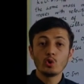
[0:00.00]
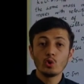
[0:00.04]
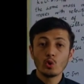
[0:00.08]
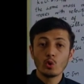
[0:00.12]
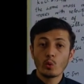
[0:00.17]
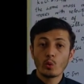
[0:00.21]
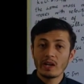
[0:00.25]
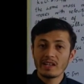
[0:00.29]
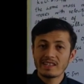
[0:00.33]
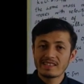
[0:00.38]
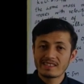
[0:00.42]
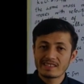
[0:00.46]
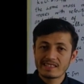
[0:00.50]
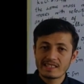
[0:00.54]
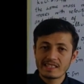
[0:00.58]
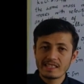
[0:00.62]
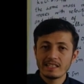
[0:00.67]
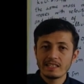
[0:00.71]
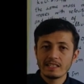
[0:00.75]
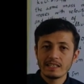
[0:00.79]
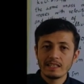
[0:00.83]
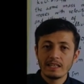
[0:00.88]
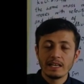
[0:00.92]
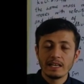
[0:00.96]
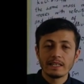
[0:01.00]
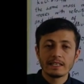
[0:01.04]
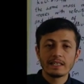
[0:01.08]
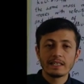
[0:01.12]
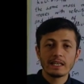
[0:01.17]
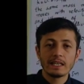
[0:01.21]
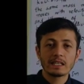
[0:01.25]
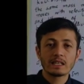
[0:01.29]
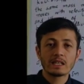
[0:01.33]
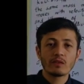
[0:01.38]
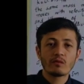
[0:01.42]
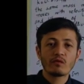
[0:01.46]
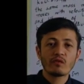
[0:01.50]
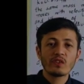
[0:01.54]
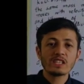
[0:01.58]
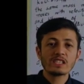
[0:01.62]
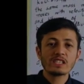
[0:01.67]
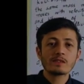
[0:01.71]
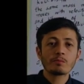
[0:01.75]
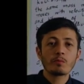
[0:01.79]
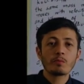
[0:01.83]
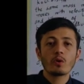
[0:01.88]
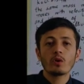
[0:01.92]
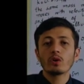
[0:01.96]
You will see that the
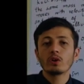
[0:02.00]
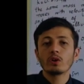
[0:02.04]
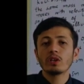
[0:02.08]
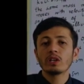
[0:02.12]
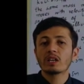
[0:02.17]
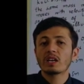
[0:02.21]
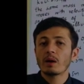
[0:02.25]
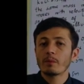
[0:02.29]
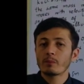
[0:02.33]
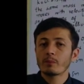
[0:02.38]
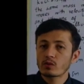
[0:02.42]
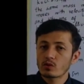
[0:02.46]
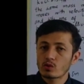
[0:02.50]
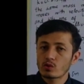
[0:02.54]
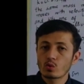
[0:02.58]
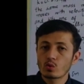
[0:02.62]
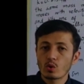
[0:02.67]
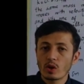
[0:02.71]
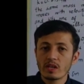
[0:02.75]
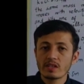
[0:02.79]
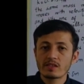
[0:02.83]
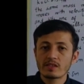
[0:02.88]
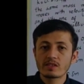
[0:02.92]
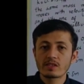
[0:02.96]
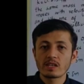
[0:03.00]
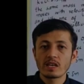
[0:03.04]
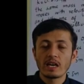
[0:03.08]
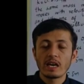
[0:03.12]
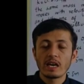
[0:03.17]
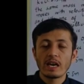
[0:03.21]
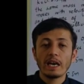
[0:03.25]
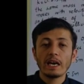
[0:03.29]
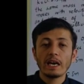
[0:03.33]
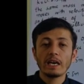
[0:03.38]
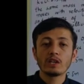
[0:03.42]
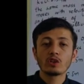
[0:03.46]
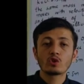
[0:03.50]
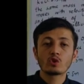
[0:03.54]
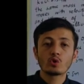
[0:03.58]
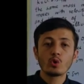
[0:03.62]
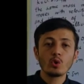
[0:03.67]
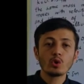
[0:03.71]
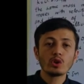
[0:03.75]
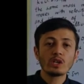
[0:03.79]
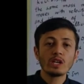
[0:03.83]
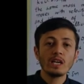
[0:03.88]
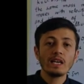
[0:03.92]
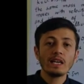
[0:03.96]
first body comes to rest and
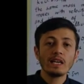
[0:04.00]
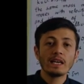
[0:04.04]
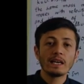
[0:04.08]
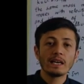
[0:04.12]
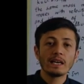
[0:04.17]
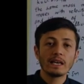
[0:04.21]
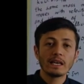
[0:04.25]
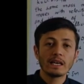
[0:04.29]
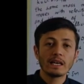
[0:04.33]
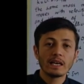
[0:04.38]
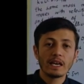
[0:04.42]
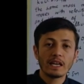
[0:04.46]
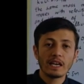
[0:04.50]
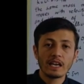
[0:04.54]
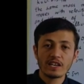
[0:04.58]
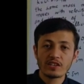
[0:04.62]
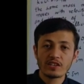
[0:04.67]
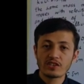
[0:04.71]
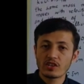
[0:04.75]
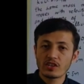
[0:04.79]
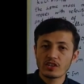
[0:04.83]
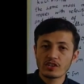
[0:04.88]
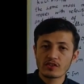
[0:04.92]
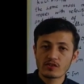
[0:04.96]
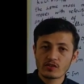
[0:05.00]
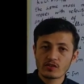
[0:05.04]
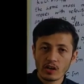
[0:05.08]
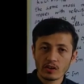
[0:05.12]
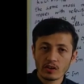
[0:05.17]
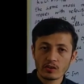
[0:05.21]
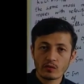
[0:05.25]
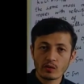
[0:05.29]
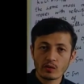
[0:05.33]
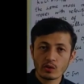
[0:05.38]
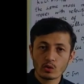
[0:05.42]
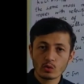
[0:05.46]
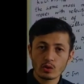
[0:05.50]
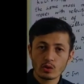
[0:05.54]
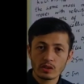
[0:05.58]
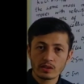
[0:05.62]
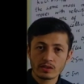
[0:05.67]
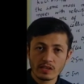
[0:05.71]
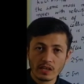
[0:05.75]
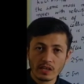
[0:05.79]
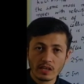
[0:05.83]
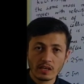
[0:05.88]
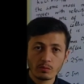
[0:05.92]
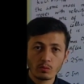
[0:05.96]
total energy is transferred to the
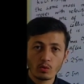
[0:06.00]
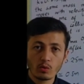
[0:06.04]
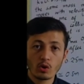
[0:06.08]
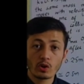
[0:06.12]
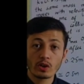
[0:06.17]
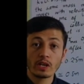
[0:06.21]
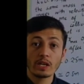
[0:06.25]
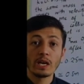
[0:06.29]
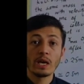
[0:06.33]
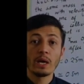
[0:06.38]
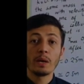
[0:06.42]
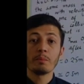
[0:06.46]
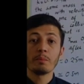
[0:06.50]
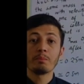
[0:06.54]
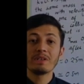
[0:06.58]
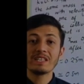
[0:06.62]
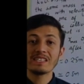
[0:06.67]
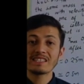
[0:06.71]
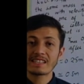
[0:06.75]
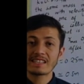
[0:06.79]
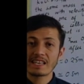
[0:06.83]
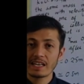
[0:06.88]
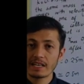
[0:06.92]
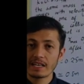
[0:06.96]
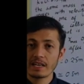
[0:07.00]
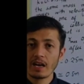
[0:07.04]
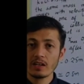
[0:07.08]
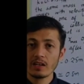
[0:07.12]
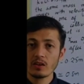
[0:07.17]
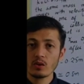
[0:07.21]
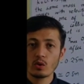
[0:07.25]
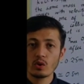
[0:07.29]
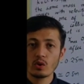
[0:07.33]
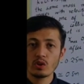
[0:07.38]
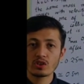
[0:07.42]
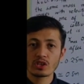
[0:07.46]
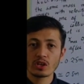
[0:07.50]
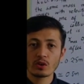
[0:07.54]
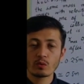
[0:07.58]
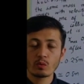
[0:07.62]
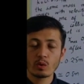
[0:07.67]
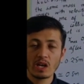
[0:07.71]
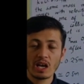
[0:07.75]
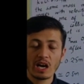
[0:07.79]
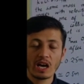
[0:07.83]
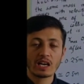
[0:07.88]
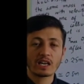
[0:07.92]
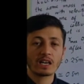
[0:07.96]
second body. Means head-on collision
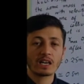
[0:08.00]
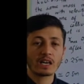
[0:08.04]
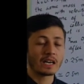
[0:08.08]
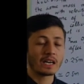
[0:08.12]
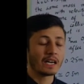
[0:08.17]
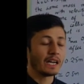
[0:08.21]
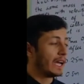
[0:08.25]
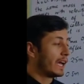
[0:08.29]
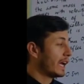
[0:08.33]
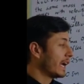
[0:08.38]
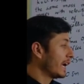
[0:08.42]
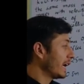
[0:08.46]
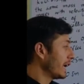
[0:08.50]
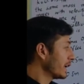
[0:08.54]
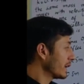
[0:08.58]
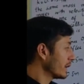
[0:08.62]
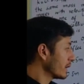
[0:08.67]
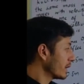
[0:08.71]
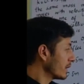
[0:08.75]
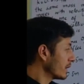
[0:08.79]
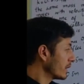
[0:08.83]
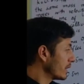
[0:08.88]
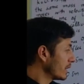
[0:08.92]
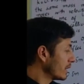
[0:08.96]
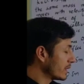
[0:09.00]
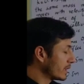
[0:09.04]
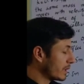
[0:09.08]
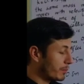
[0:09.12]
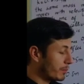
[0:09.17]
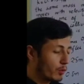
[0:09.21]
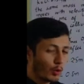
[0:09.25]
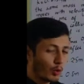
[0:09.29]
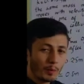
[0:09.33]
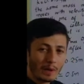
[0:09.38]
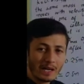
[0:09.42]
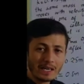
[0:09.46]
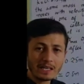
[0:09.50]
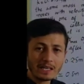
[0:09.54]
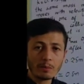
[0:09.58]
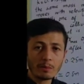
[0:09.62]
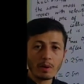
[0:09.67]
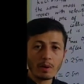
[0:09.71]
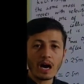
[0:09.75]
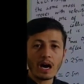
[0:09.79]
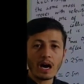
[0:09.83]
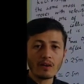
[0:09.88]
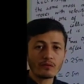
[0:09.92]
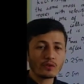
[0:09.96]
will occur, and the
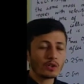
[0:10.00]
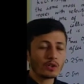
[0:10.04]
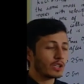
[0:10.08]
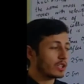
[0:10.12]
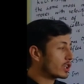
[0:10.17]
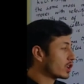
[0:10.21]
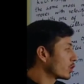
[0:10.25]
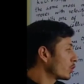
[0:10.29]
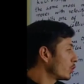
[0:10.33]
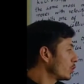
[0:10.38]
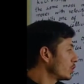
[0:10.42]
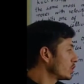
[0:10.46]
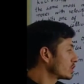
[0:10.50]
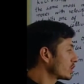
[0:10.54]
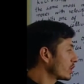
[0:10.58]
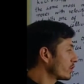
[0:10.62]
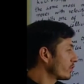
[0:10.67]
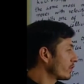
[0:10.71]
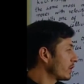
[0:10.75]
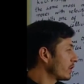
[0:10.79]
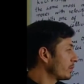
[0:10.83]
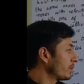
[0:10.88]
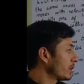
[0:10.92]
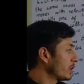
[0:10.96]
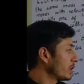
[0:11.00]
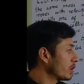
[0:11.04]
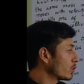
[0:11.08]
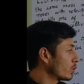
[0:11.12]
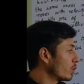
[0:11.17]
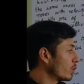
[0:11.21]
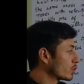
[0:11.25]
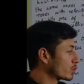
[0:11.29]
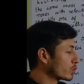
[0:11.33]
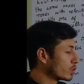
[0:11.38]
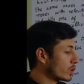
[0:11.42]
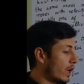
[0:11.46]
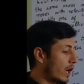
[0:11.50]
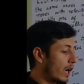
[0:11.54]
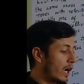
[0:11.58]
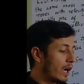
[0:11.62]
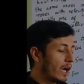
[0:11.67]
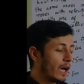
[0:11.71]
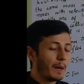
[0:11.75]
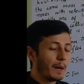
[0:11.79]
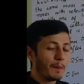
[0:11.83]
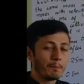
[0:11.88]
momentum after the collision will be equal to the